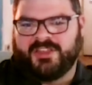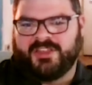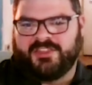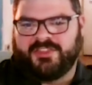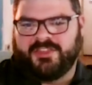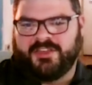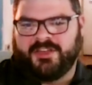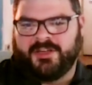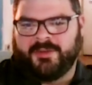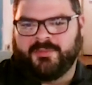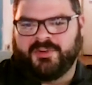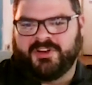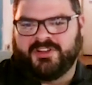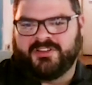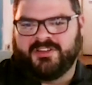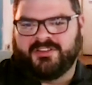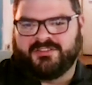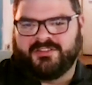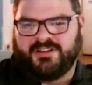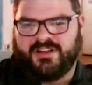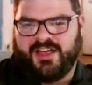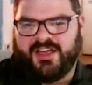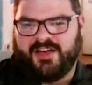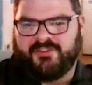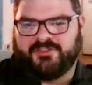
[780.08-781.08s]
is my thing, but it
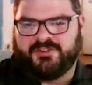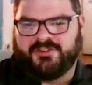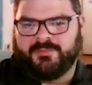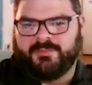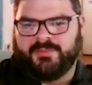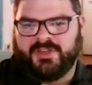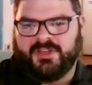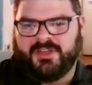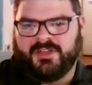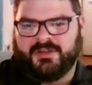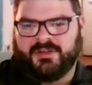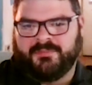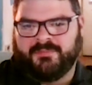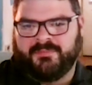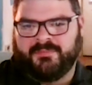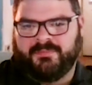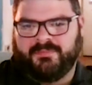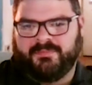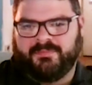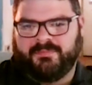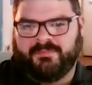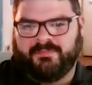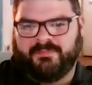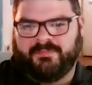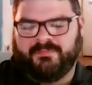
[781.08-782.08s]
doesn't have to be
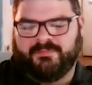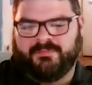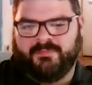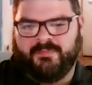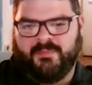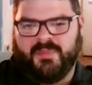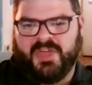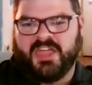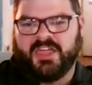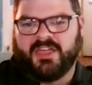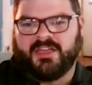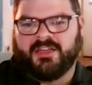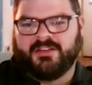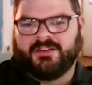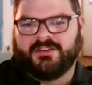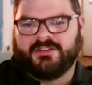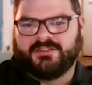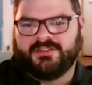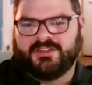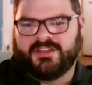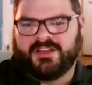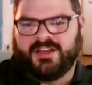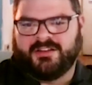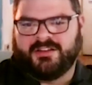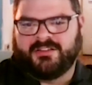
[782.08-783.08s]
me.
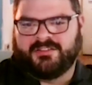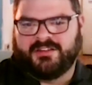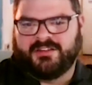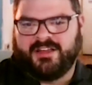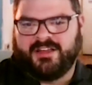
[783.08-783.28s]
Like it